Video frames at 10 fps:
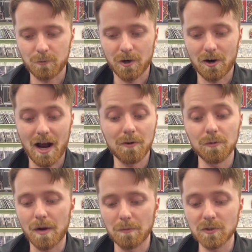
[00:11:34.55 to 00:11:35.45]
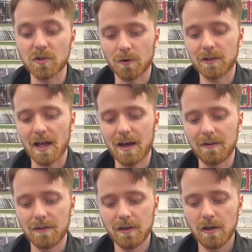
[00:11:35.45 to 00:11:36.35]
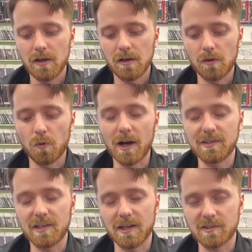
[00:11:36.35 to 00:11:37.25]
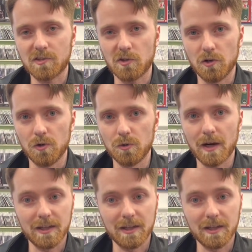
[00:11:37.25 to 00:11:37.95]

Where I remember during that YCS2,